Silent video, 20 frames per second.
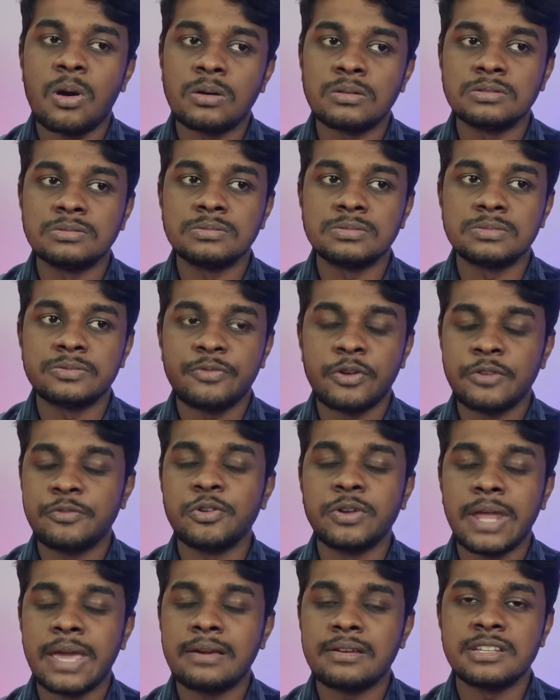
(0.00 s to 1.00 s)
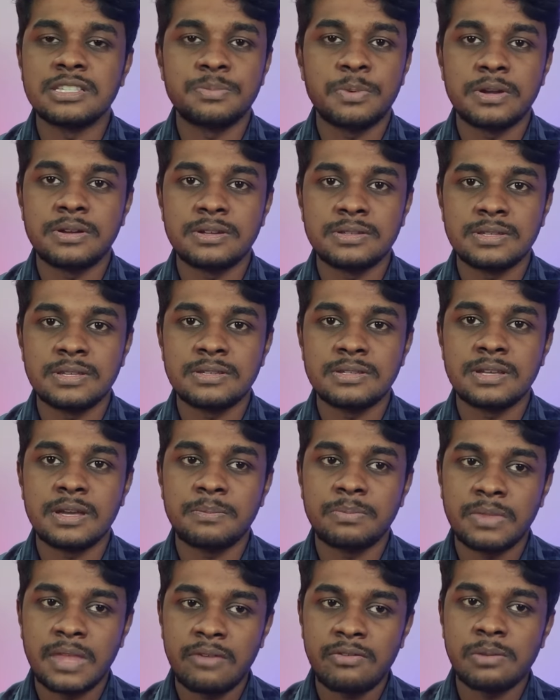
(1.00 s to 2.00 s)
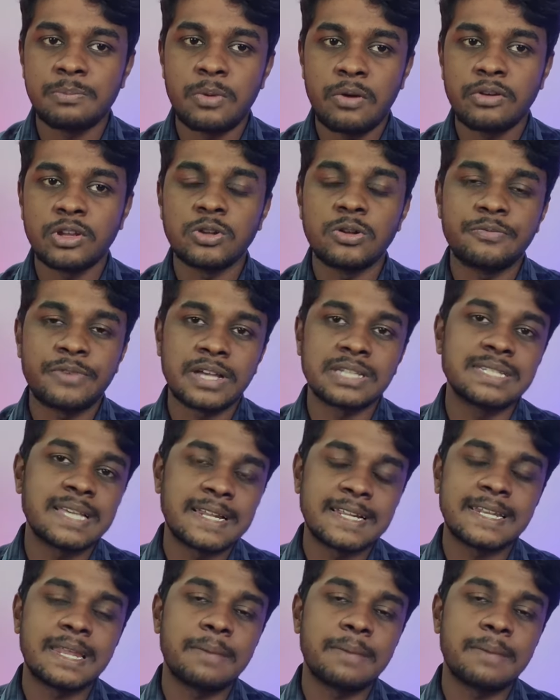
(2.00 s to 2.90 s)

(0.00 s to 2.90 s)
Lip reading: Or if you take a respiratory system, they will provide you the functional